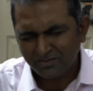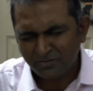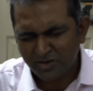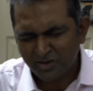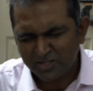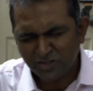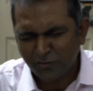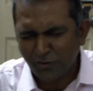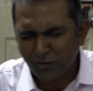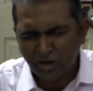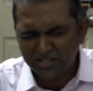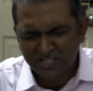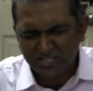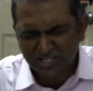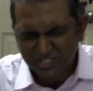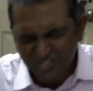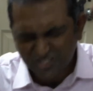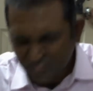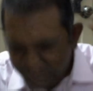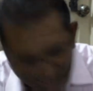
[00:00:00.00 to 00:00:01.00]
First of all, it's
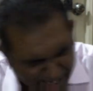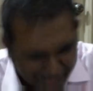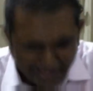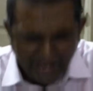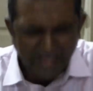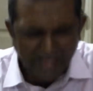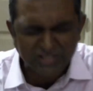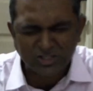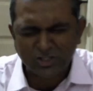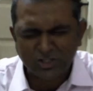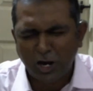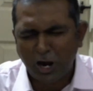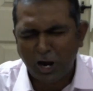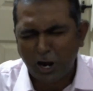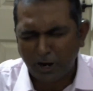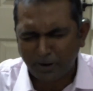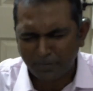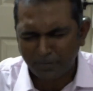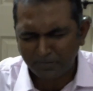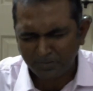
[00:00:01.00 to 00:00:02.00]
a sin against
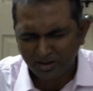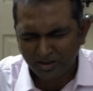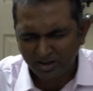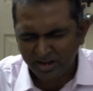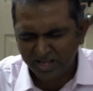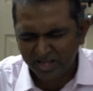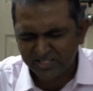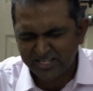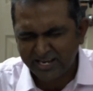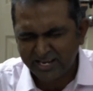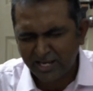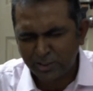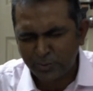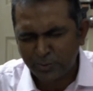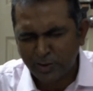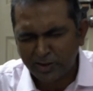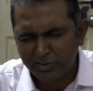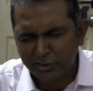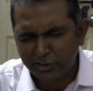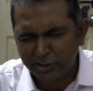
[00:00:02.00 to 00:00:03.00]
God. Ezekiel
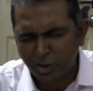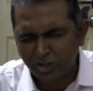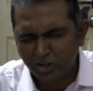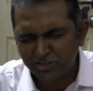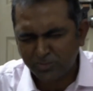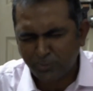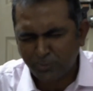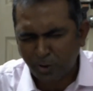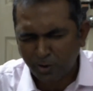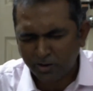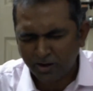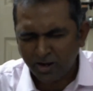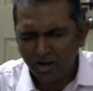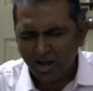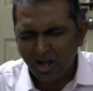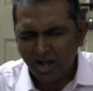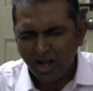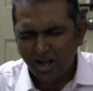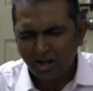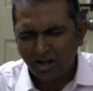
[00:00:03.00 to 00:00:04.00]
23 talks about
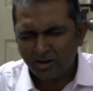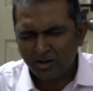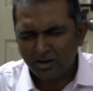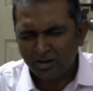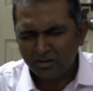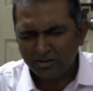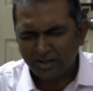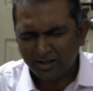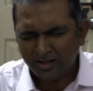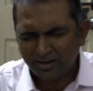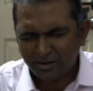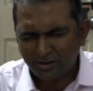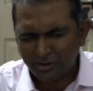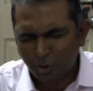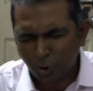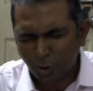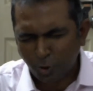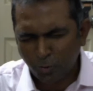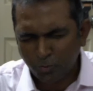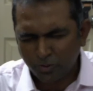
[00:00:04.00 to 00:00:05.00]
that
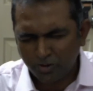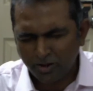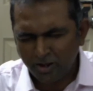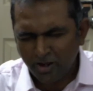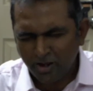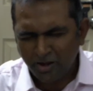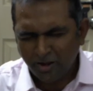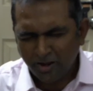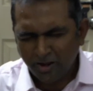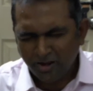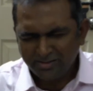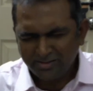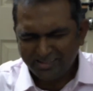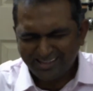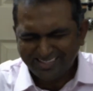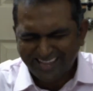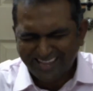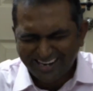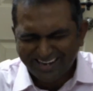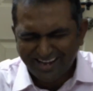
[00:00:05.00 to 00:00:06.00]

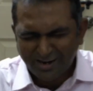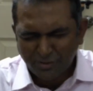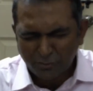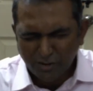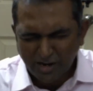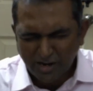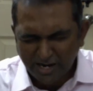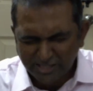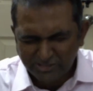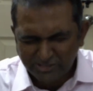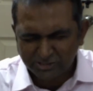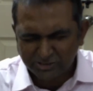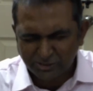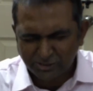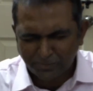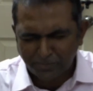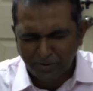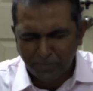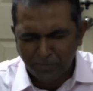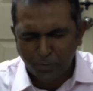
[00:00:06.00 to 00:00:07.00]
kind of
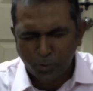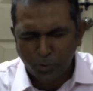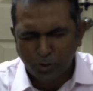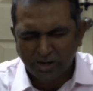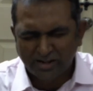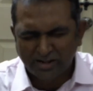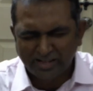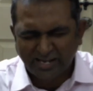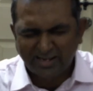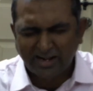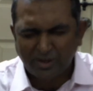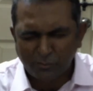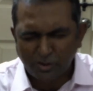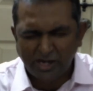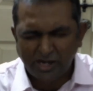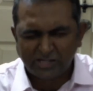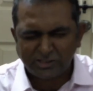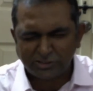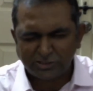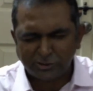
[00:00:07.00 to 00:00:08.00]
relationship, people who are in that kind of
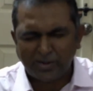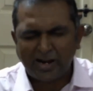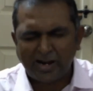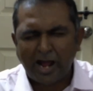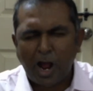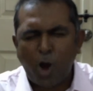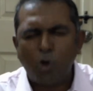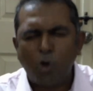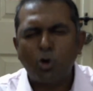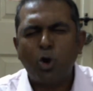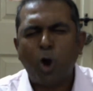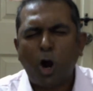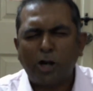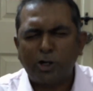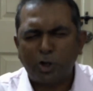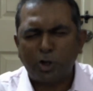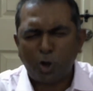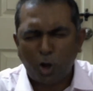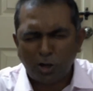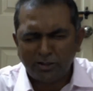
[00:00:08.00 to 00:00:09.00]
relationship, and how
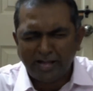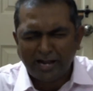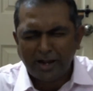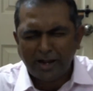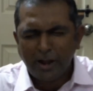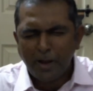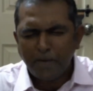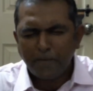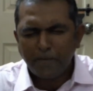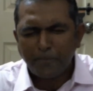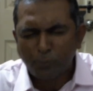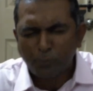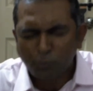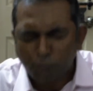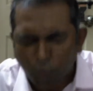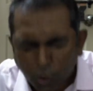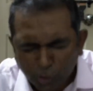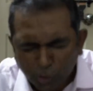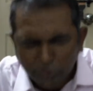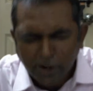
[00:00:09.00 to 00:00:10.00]
God called that
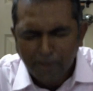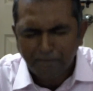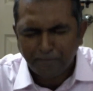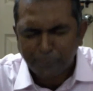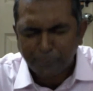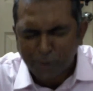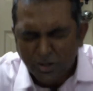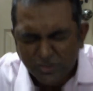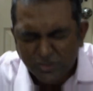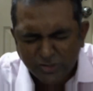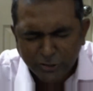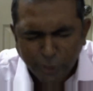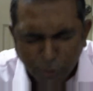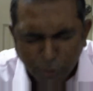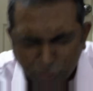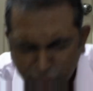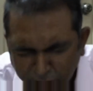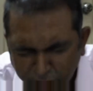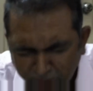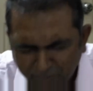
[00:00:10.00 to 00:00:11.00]
whoredom,
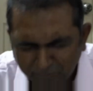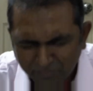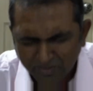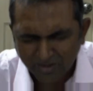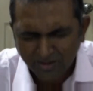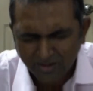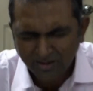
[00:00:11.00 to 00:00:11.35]
prostitution.